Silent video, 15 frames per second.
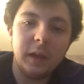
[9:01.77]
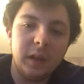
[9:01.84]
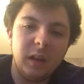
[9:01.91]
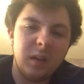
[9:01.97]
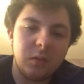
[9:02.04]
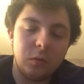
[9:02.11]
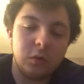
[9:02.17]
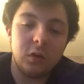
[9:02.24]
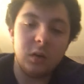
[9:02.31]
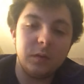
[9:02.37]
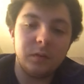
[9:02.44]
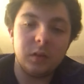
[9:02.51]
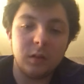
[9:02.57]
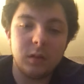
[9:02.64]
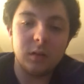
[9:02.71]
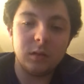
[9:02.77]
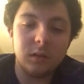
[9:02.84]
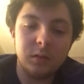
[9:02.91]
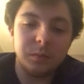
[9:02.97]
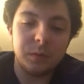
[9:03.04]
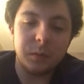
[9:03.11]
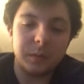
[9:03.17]
I don't care if
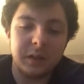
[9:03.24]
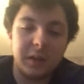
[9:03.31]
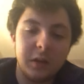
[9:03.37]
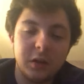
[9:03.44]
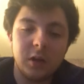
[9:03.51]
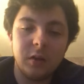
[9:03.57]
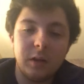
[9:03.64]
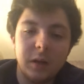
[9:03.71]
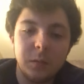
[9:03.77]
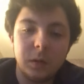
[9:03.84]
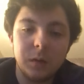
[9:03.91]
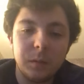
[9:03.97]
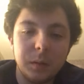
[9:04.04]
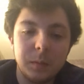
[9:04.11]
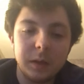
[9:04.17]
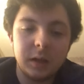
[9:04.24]
you probably didn't care anyway about my